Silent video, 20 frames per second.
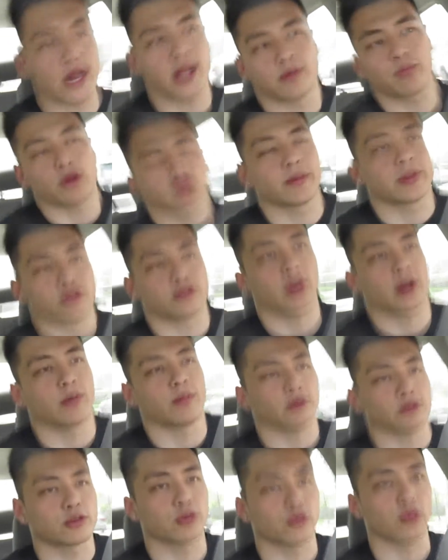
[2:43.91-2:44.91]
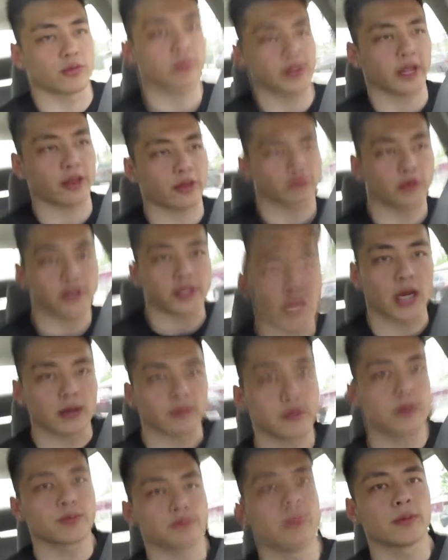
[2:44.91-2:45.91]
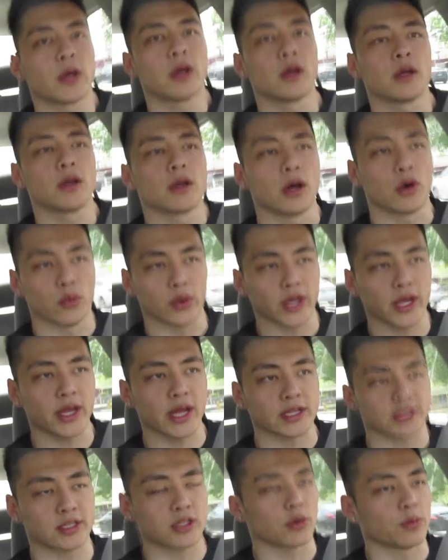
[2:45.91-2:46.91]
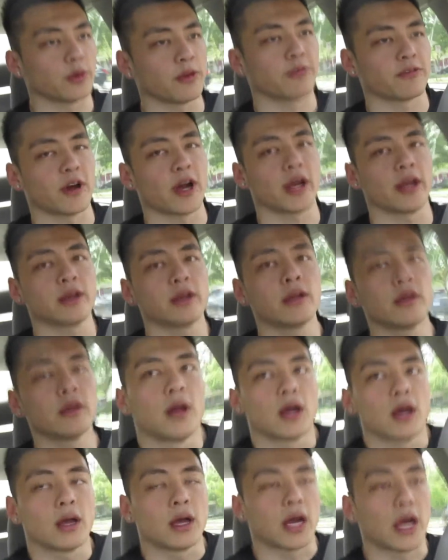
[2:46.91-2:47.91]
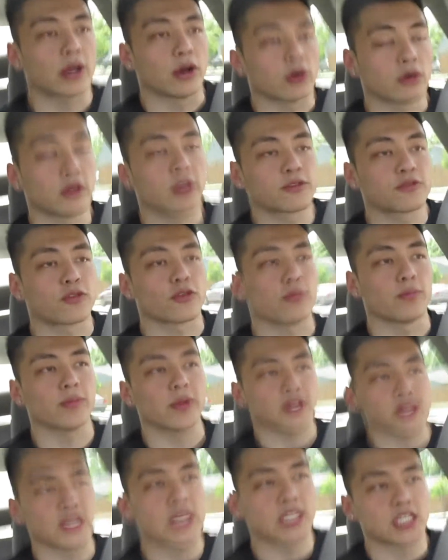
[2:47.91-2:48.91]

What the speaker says: I can probably train a muscle group like 3 times a week and still be fine. I noticed for me